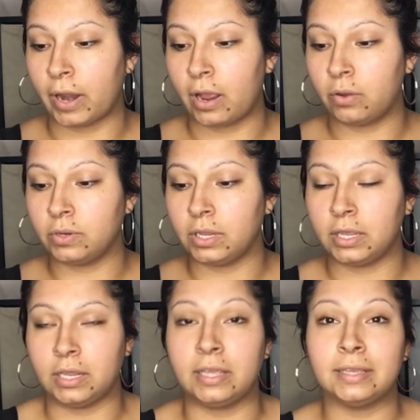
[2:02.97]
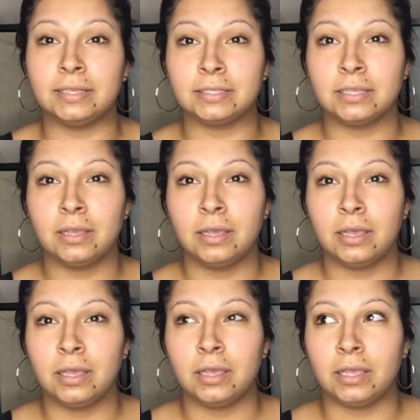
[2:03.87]
brown,
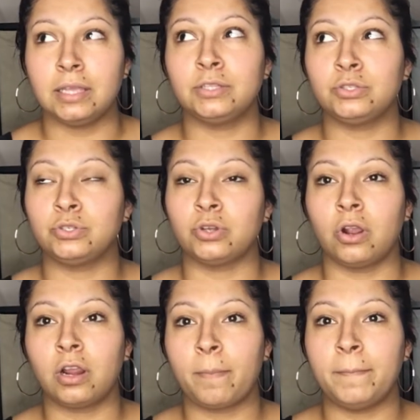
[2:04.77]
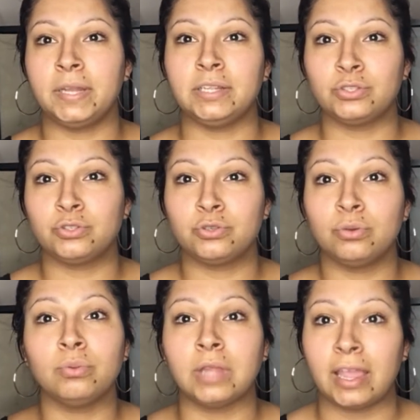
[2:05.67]
it's dark, but it's
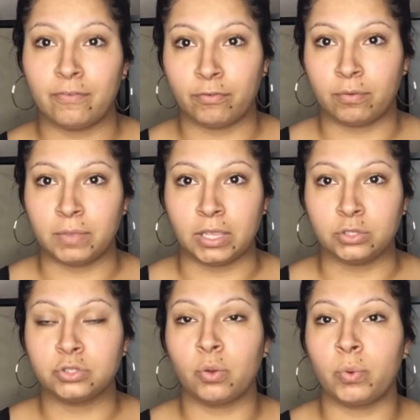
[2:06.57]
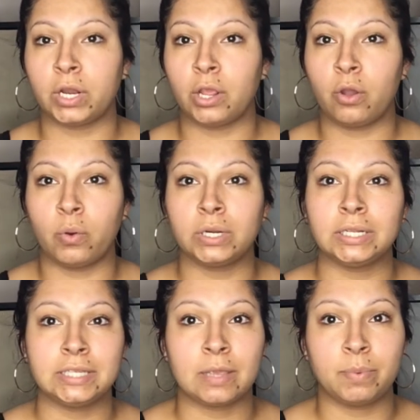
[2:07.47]
too light for me. So when I go and I
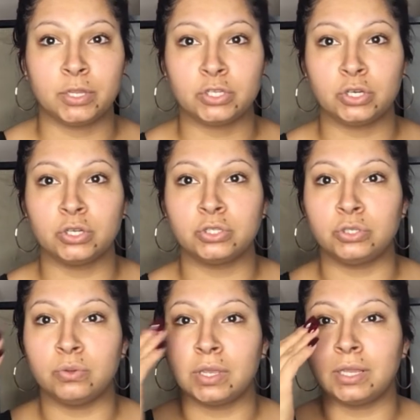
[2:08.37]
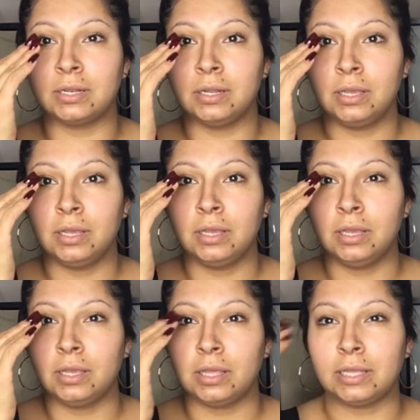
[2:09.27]
take pictures,
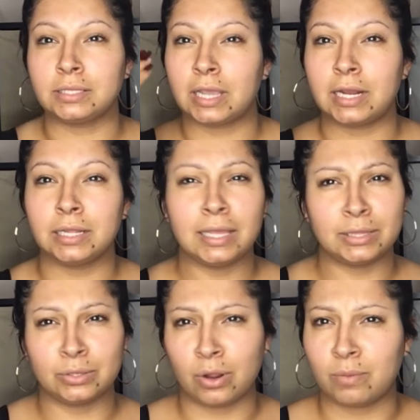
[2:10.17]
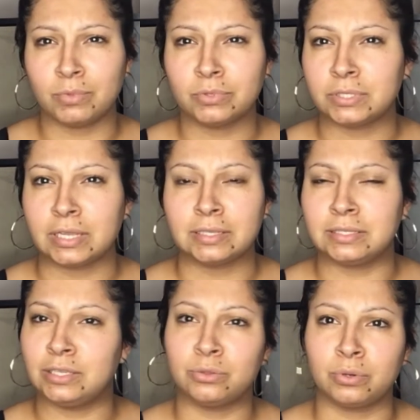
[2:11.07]
it's kind of like they're almost like
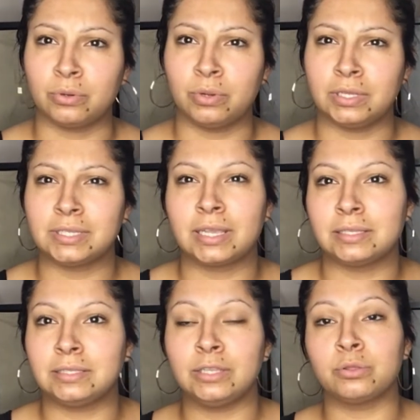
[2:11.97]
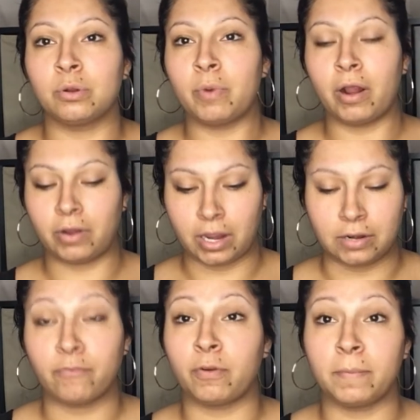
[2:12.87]
see-through. It's like a see-through brown kind
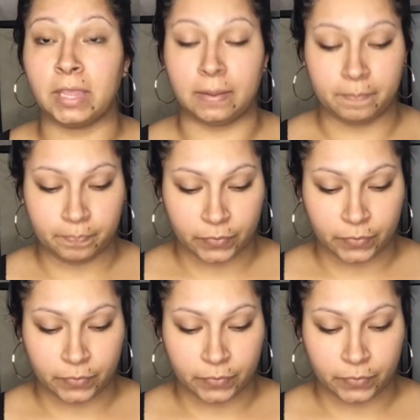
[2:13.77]
of, for me.